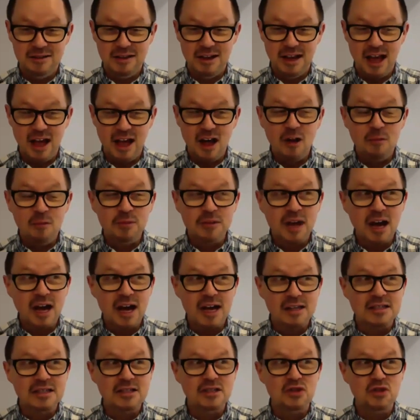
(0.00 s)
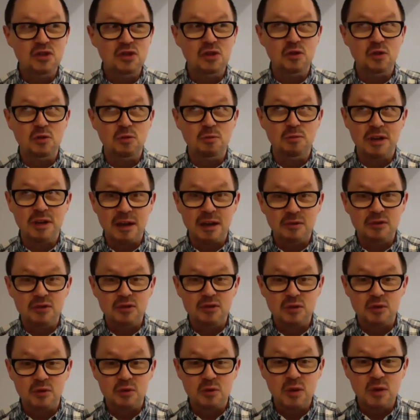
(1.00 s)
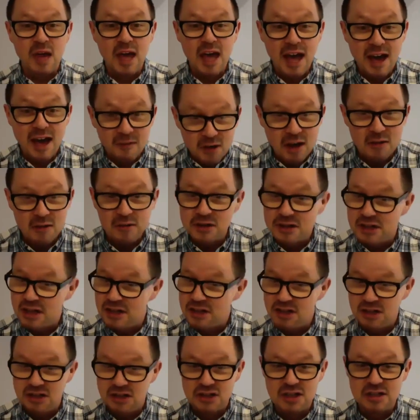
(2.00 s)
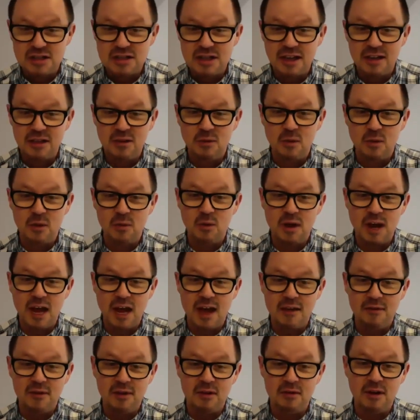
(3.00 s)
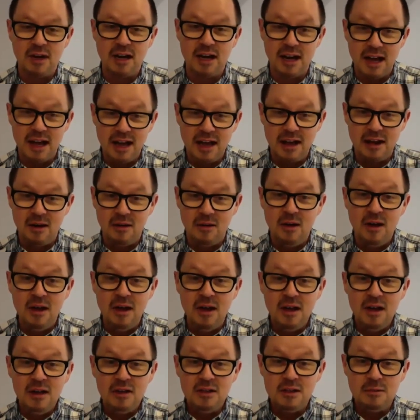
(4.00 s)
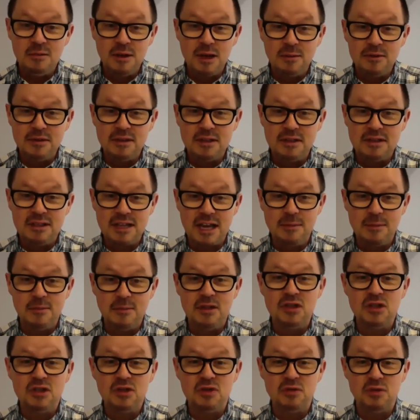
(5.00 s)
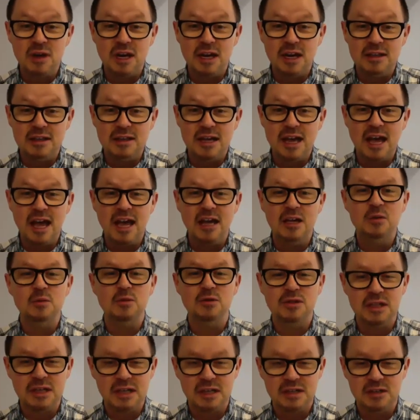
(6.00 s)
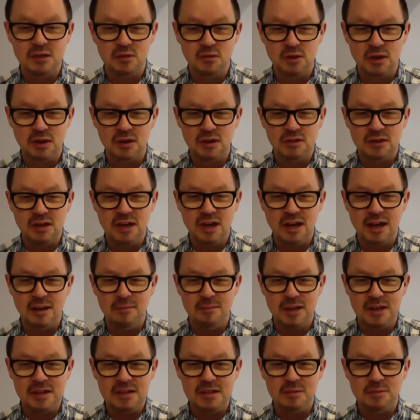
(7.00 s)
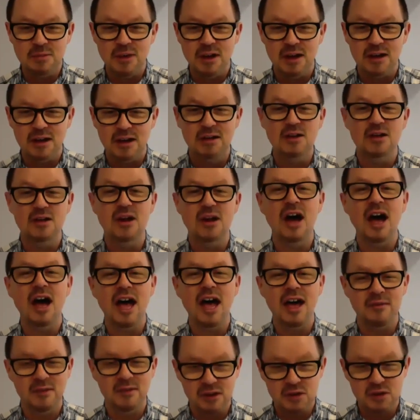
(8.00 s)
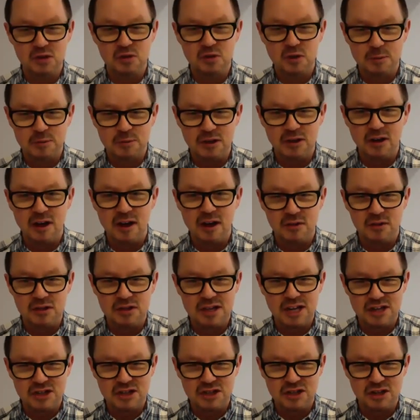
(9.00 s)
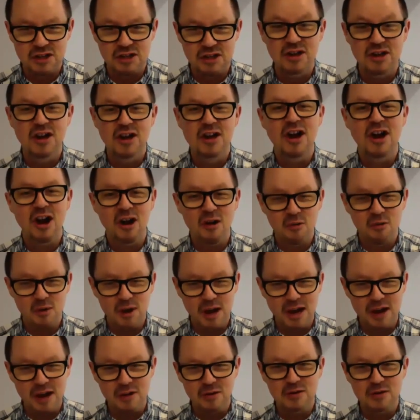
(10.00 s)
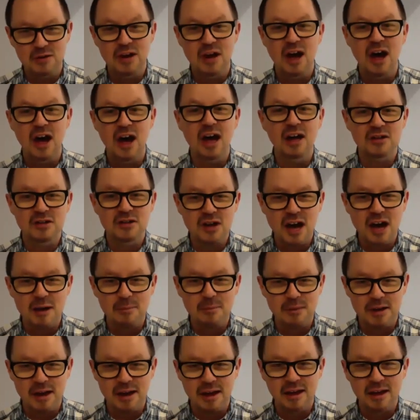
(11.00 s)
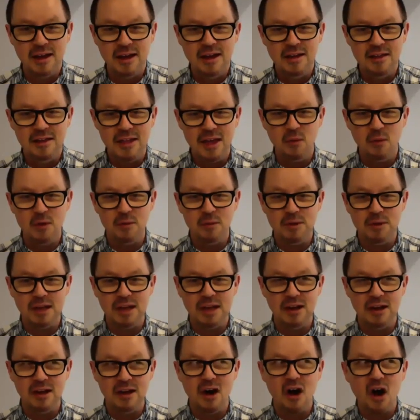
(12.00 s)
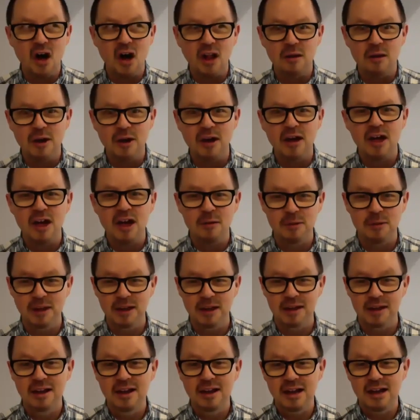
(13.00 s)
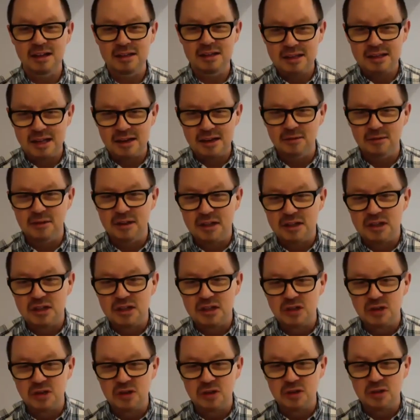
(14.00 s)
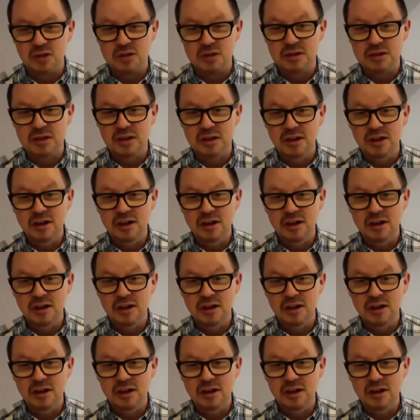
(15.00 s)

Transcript: helped us to be able to have conversations just like the one we're having right now, to be able to demonstrate expertise in real time based upon not having a scripted conversation around a topic that would be all about helping a set of listeners